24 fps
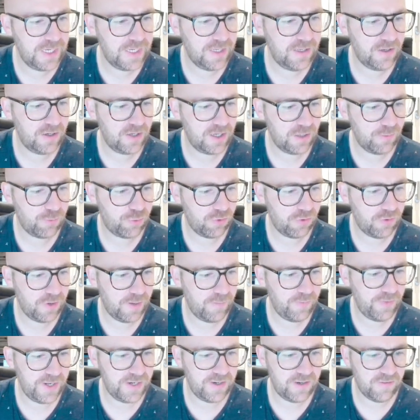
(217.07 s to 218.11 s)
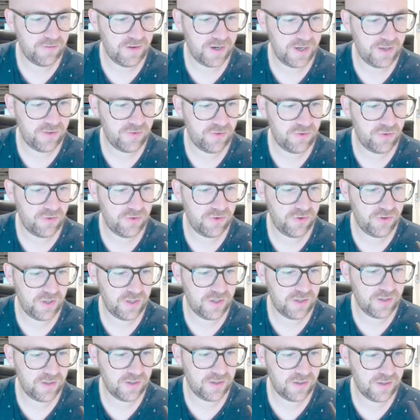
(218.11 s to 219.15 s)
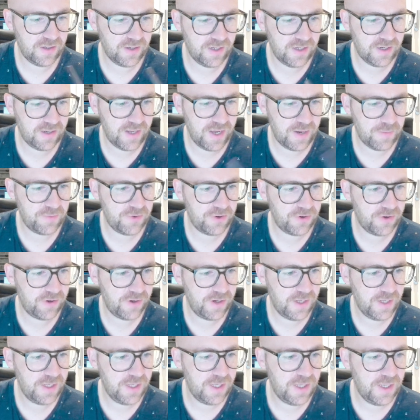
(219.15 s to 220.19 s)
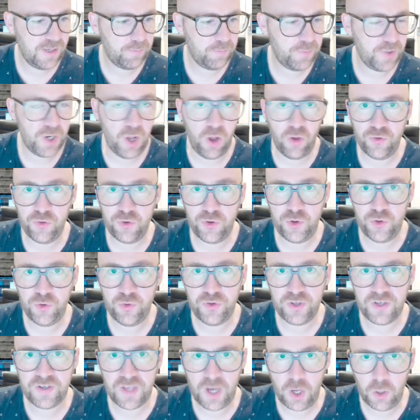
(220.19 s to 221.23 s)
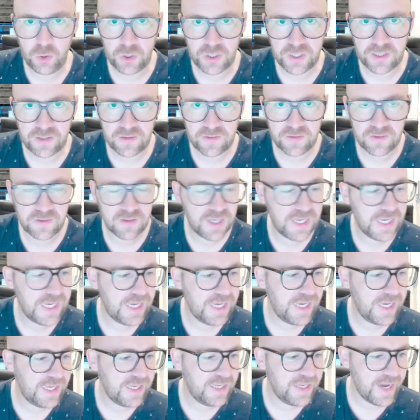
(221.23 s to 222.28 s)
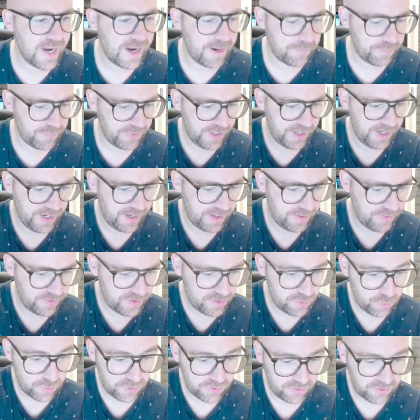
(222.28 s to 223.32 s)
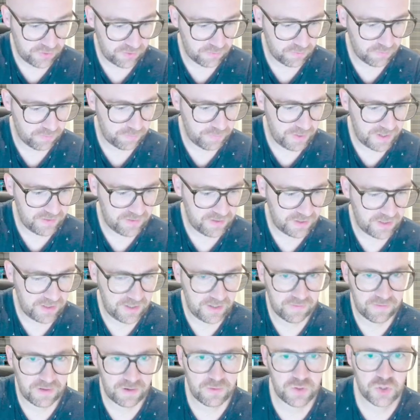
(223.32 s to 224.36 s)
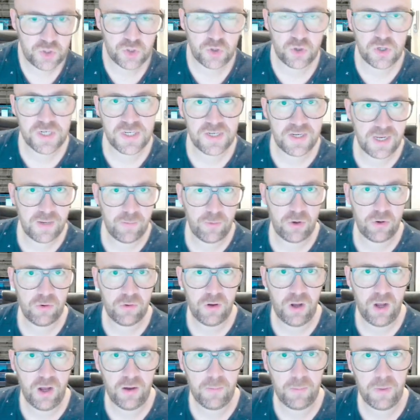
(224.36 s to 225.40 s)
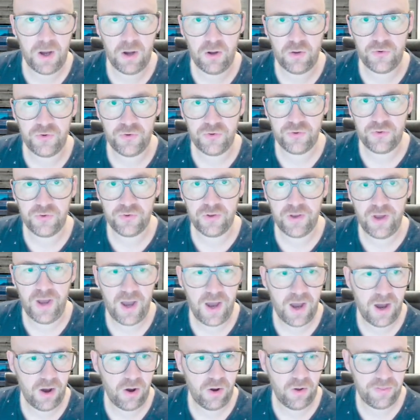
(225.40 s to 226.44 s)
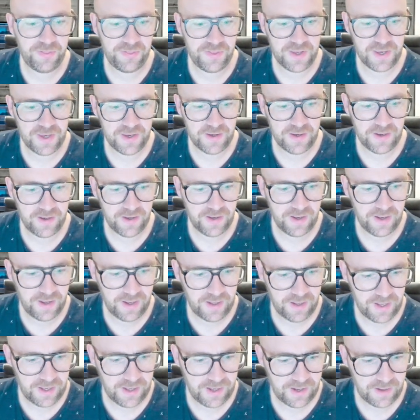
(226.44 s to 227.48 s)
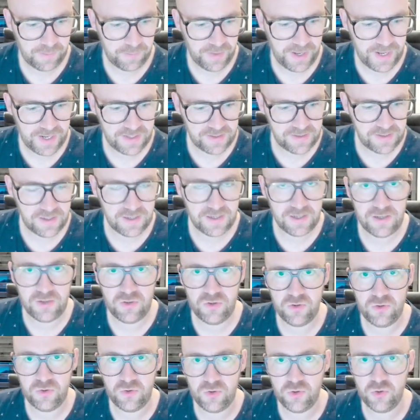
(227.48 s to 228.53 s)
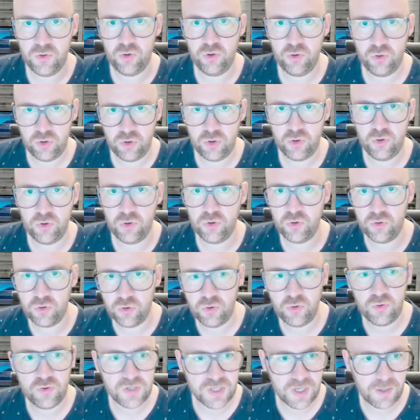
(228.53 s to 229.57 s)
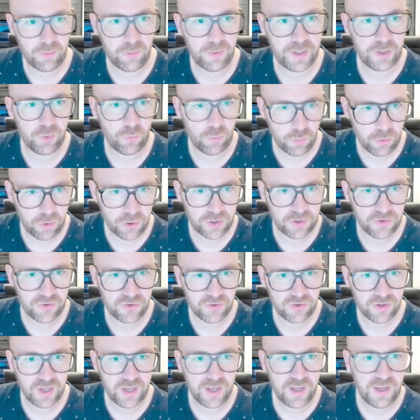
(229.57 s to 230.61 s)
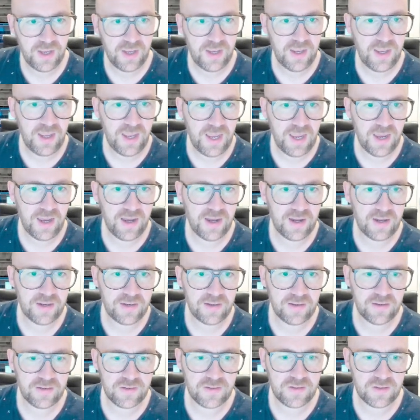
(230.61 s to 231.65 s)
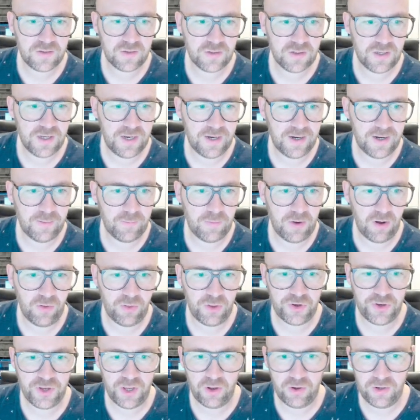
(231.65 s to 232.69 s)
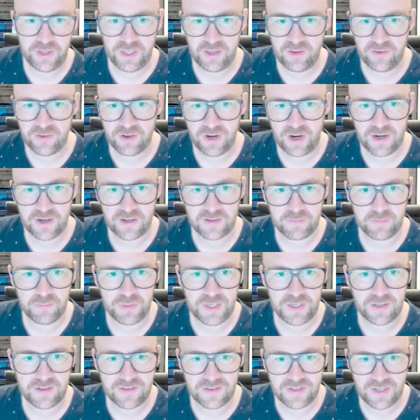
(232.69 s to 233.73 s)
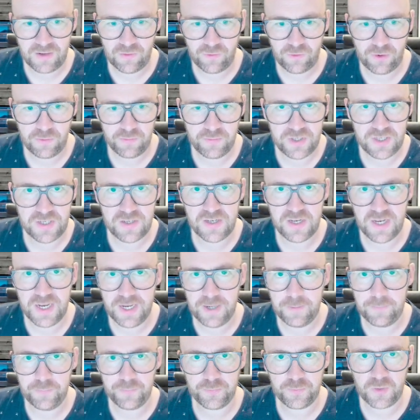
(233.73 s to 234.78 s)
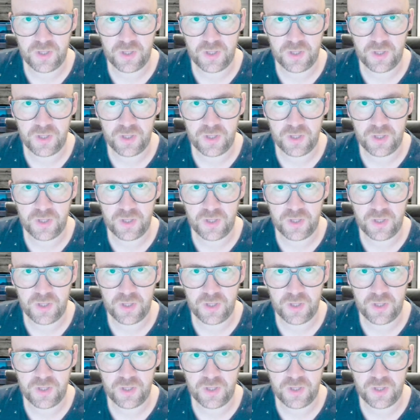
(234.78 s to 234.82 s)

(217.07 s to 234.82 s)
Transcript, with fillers: You can program that device using an adapter, but also using downlinks. Yeah, and this was basically a very short demo about how the um, L T two two two two two template works and um, how the downlinks are being sent from T T N,